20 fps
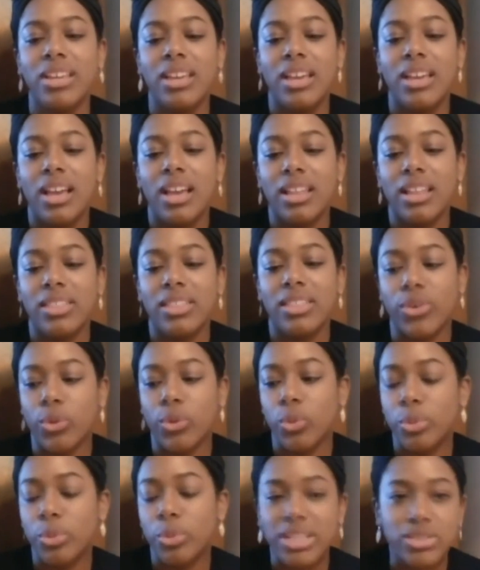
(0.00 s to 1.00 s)
There will be a
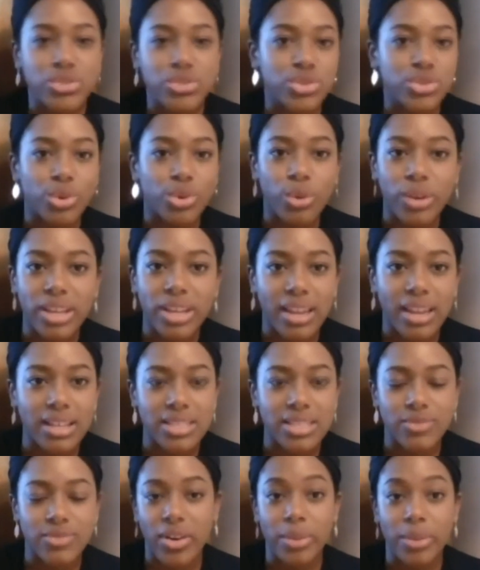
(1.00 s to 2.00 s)
story that is
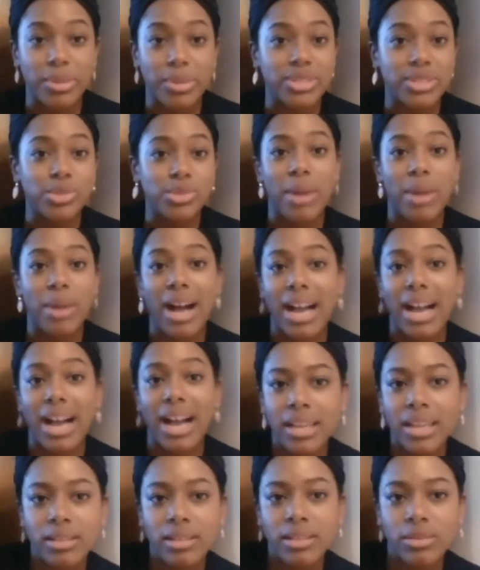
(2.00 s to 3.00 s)
very much mine,
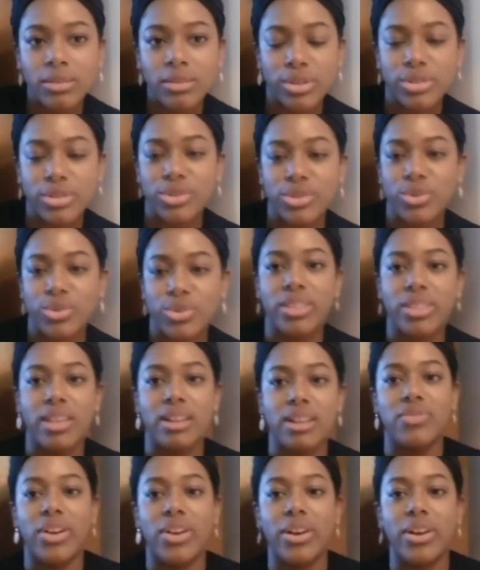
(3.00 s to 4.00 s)
or a story that is very
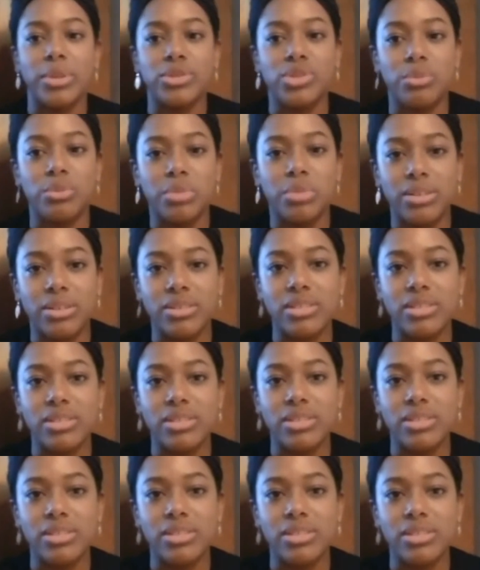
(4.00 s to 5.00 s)
much Amira's or
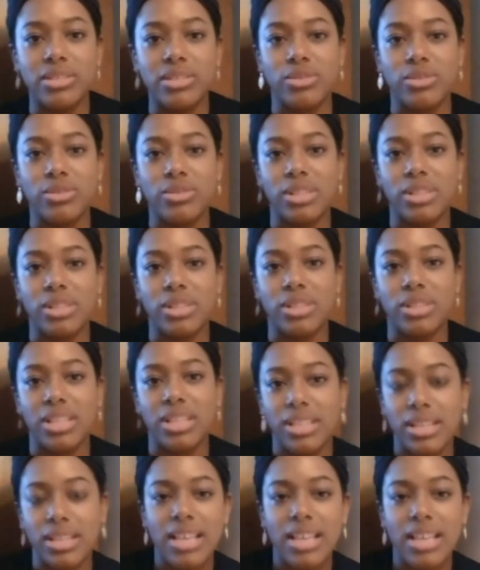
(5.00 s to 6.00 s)
Lydia's.
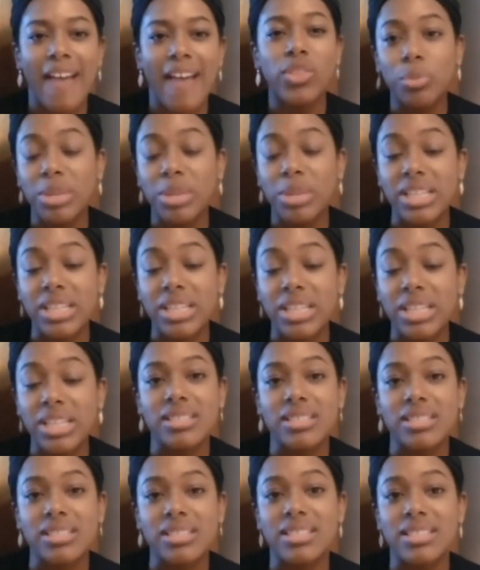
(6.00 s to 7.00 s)
And then there are pieces that
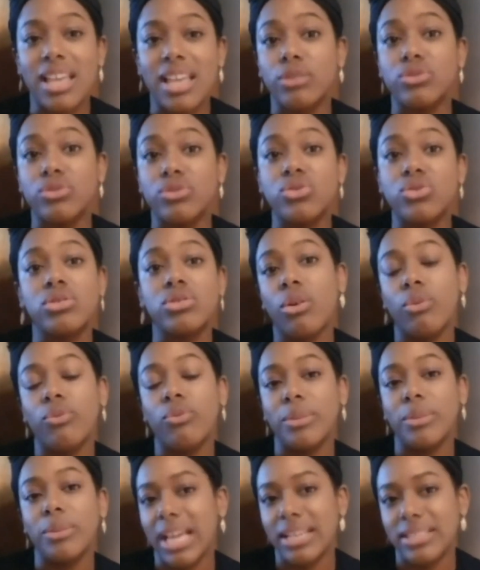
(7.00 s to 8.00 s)
are so very
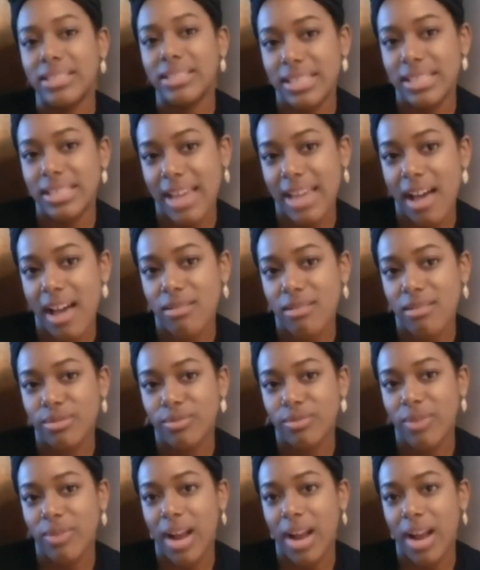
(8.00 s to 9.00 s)
blended now,
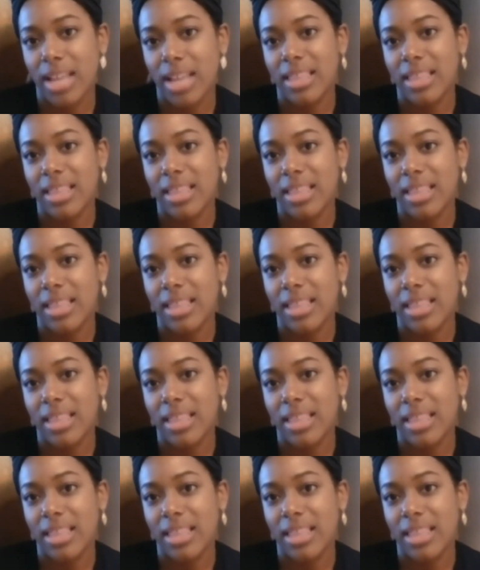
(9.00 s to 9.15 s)
right?